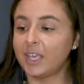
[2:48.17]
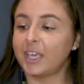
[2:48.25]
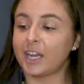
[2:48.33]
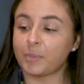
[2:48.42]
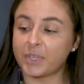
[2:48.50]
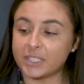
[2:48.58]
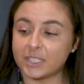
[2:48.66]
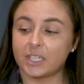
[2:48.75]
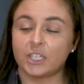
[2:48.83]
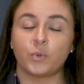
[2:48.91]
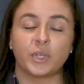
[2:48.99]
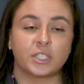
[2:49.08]
And I'm
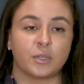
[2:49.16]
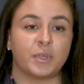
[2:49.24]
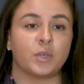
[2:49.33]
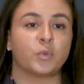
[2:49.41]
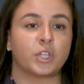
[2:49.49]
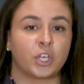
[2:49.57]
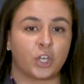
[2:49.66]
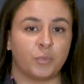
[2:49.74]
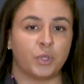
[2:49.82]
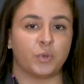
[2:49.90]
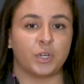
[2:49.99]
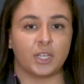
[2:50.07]
continuing to meet with the
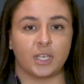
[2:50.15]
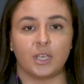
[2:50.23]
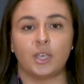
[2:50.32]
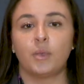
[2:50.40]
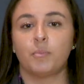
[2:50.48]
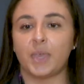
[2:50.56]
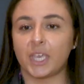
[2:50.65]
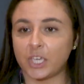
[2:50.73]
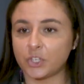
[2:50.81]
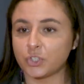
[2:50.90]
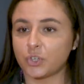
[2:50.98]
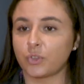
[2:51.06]
community,
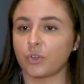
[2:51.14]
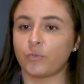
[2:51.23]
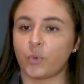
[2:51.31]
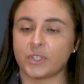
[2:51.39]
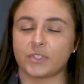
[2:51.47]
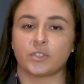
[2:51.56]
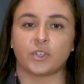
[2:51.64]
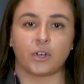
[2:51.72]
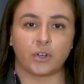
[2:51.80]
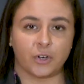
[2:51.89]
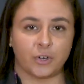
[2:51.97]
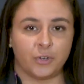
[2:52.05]
making sure their voices
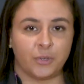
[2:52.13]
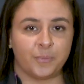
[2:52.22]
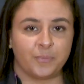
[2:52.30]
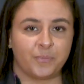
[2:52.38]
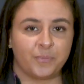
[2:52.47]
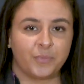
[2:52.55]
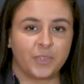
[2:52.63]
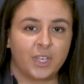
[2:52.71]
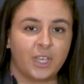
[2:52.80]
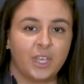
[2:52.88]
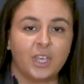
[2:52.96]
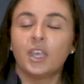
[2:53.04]
are heard.
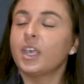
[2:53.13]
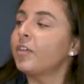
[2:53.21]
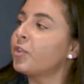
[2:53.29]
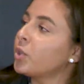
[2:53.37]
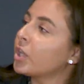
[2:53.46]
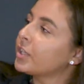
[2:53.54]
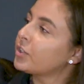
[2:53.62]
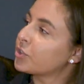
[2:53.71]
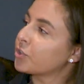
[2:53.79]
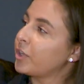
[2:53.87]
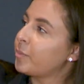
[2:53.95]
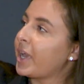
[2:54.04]
If you look at the
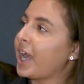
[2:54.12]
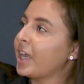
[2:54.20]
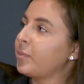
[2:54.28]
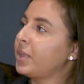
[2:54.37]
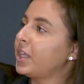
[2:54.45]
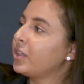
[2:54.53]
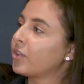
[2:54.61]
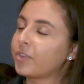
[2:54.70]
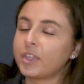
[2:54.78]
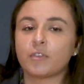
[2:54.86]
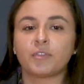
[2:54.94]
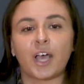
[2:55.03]
screen behind me, you'll
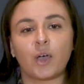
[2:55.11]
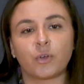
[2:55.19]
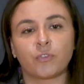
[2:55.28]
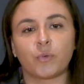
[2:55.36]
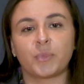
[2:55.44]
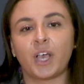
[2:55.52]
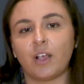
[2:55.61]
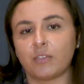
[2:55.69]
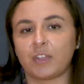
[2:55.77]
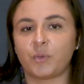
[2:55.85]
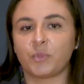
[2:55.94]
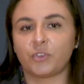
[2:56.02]
see the flowers from the
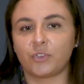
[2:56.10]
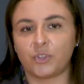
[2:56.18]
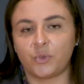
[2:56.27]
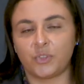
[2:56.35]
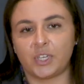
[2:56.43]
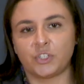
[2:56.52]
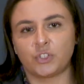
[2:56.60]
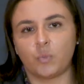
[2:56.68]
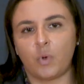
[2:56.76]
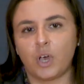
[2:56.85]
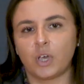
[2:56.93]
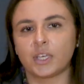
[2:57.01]
Alzheimer's
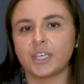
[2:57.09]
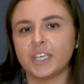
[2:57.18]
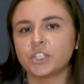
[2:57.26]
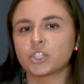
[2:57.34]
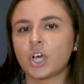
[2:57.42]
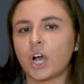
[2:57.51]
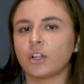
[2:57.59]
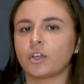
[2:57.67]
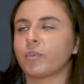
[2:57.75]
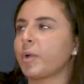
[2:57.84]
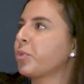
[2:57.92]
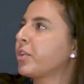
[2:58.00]
Association Walk, each
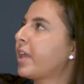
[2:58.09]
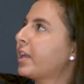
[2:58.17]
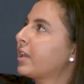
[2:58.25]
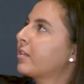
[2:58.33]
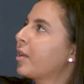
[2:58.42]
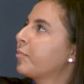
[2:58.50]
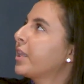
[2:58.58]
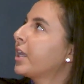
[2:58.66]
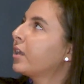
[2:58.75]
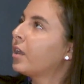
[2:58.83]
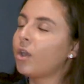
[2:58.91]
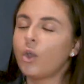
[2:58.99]
color representing
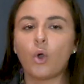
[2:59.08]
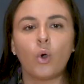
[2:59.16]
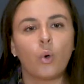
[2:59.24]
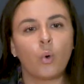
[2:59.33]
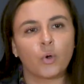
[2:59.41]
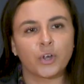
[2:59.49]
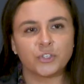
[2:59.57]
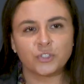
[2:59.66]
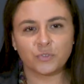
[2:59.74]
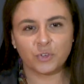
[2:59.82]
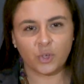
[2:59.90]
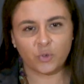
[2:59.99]
something.
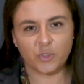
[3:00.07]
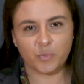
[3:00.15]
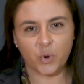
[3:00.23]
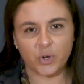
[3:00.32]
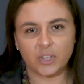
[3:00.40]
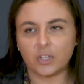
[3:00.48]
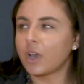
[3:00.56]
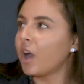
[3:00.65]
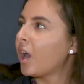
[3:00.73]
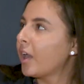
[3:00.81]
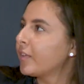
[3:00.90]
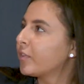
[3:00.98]
Orange for those supporting the
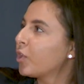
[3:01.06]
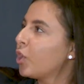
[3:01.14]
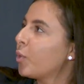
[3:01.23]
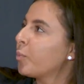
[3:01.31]
cause,